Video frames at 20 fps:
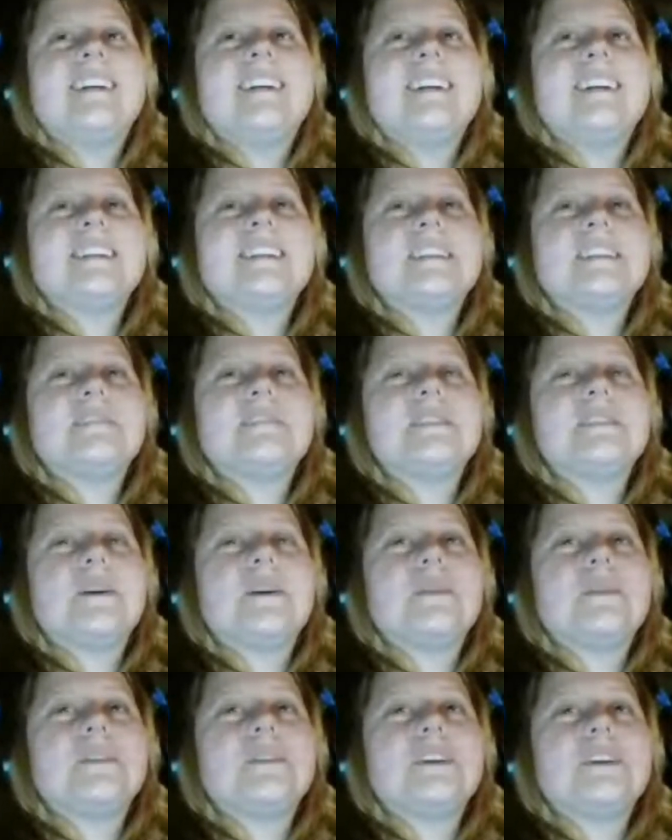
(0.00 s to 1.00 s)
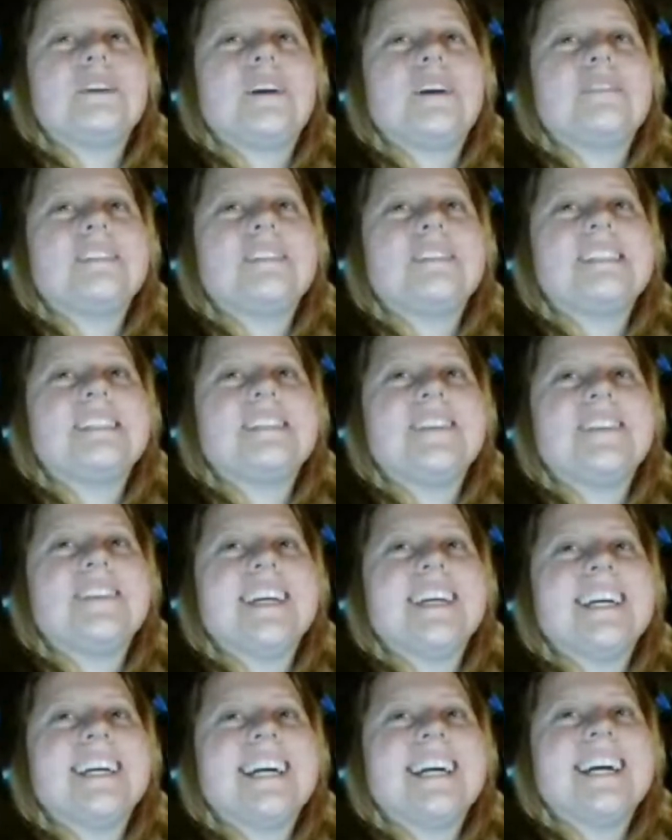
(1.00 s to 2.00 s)
Because if so, turn off the
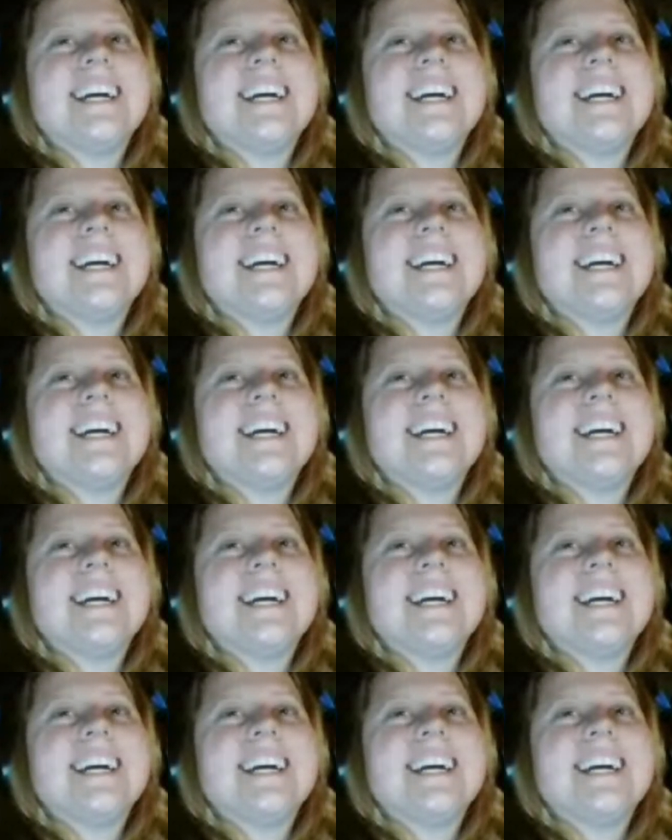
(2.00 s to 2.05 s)
TV.